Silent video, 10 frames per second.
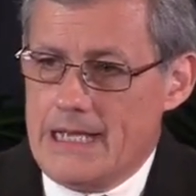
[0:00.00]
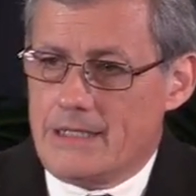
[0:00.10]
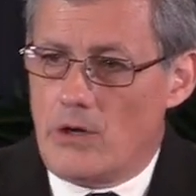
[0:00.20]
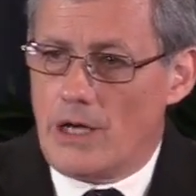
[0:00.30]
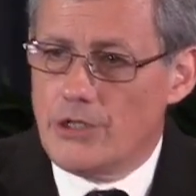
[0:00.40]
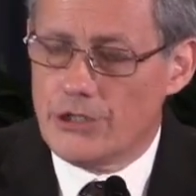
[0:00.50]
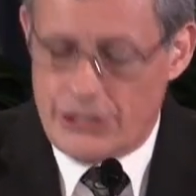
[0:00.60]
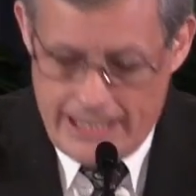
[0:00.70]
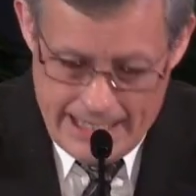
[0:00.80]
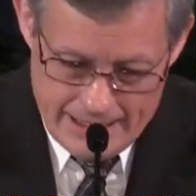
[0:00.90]
To
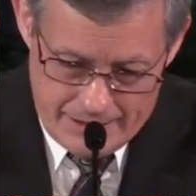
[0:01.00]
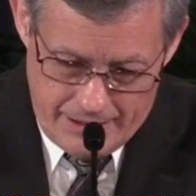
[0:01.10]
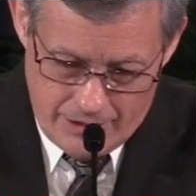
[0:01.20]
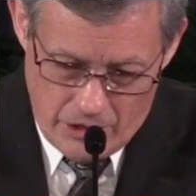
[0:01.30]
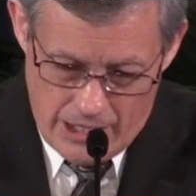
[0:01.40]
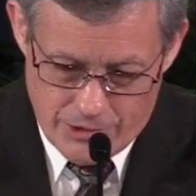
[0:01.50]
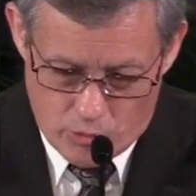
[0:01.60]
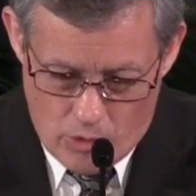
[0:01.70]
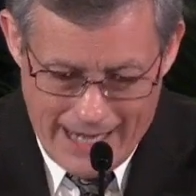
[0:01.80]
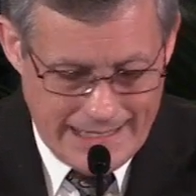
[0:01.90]
understand God's
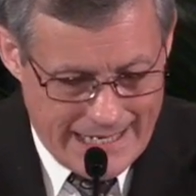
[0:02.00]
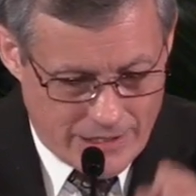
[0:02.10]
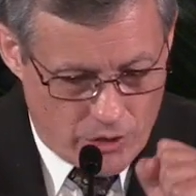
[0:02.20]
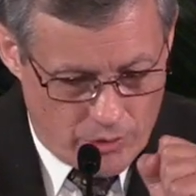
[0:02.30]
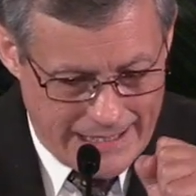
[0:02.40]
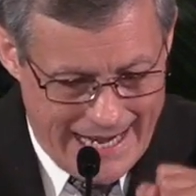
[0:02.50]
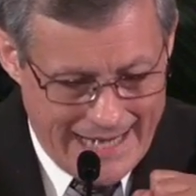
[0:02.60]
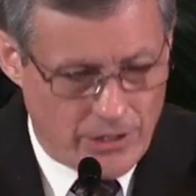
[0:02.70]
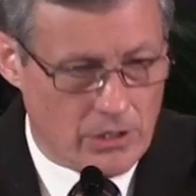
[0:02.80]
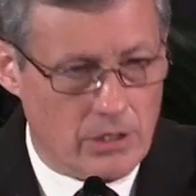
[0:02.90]
right as
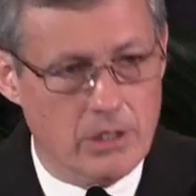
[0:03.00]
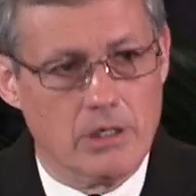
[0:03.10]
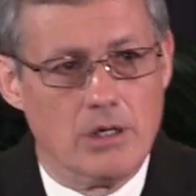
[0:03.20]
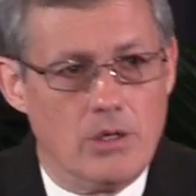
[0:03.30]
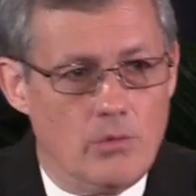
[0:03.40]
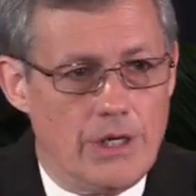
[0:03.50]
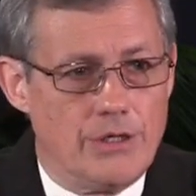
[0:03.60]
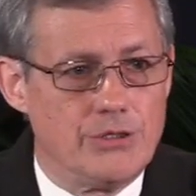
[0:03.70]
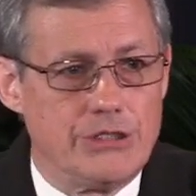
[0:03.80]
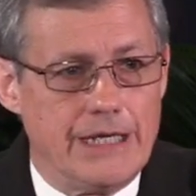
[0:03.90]
creator, we
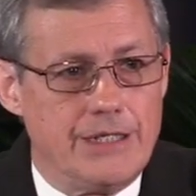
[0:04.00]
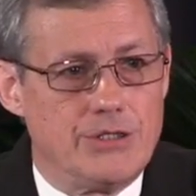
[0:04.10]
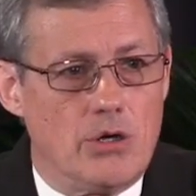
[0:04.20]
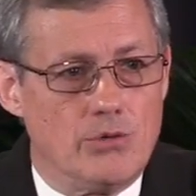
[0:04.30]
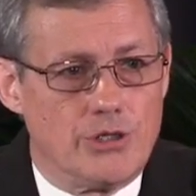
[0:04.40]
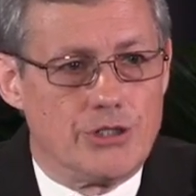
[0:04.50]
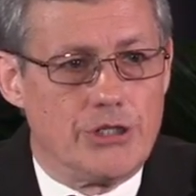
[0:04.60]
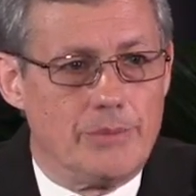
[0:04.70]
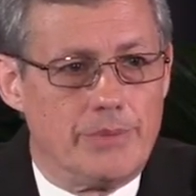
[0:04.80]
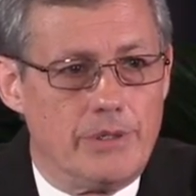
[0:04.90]
understand his
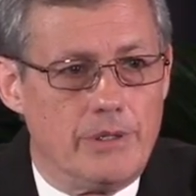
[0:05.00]
ownership.